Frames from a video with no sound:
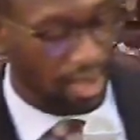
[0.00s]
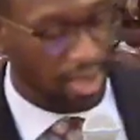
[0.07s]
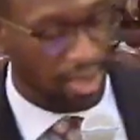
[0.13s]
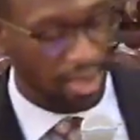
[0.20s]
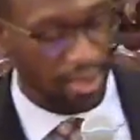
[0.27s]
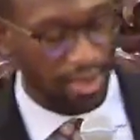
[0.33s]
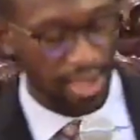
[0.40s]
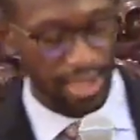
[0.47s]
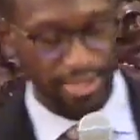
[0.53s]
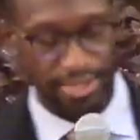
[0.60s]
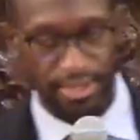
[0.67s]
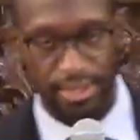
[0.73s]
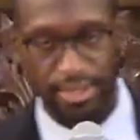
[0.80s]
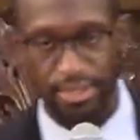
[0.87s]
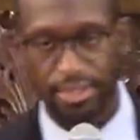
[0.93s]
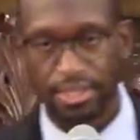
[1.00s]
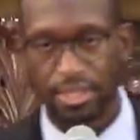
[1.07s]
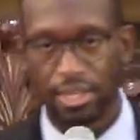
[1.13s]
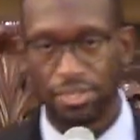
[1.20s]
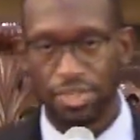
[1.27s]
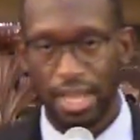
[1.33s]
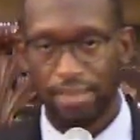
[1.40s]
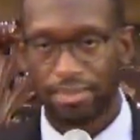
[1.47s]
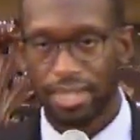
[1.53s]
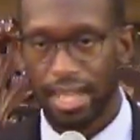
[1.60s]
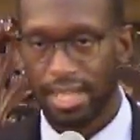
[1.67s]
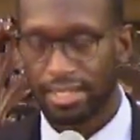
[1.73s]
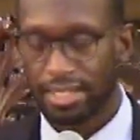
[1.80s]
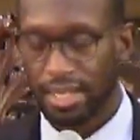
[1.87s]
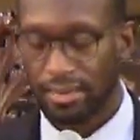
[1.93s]
Exodus chapter
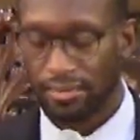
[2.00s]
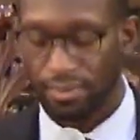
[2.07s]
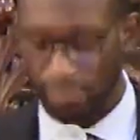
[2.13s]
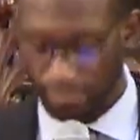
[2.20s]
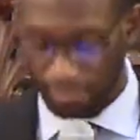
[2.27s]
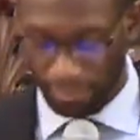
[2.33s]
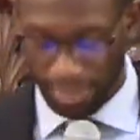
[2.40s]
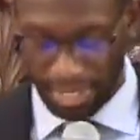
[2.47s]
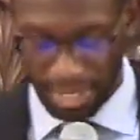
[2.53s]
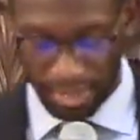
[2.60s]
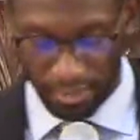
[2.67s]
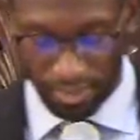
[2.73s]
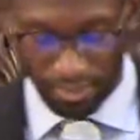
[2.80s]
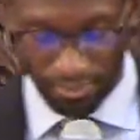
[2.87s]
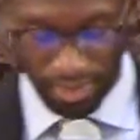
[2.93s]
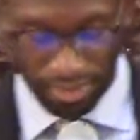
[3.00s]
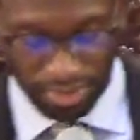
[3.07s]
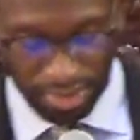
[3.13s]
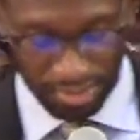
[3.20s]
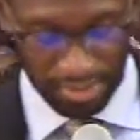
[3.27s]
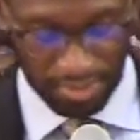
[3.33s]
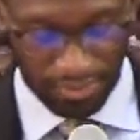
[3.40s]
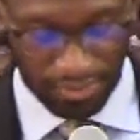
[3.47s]
18, beginning with verse number